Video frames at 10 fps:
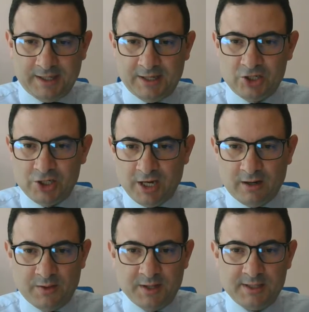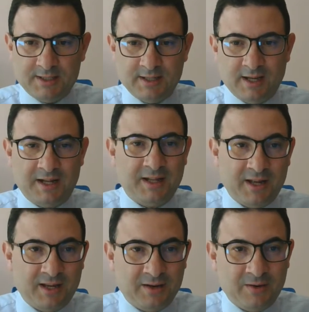share this, and
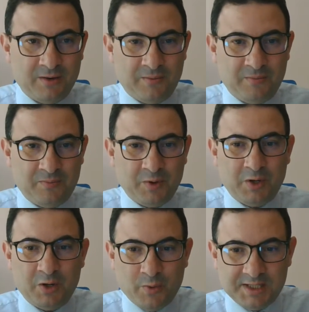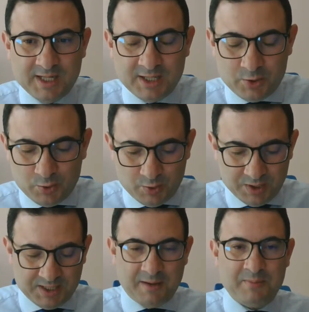I request that you do
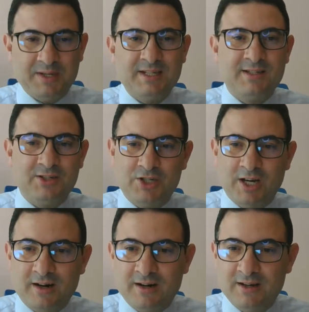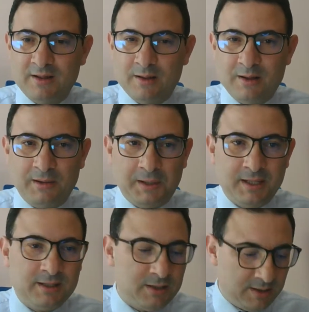the same. Please share the
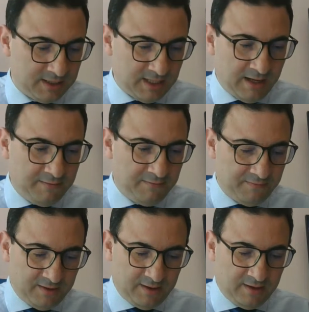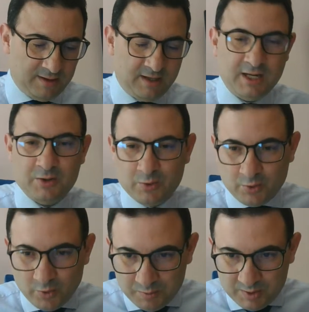link to this live in your
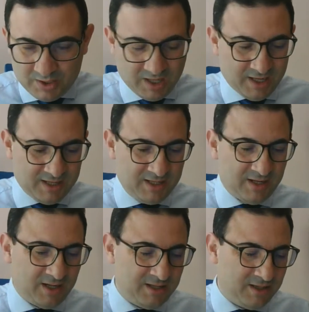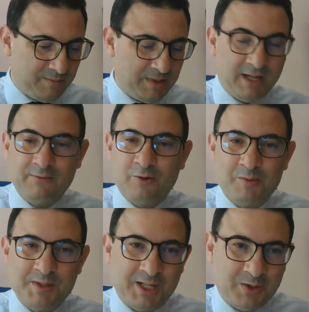groups and on the
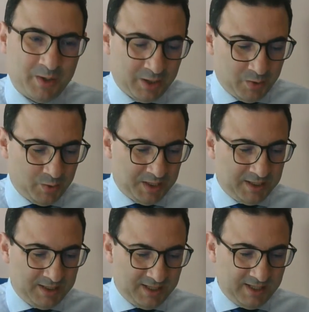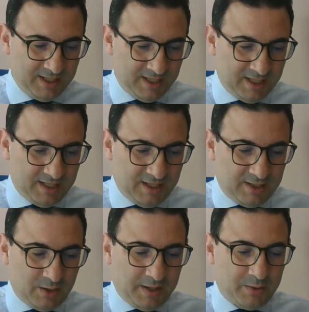platforms that you are using
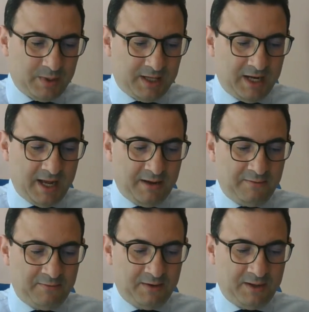so that we can have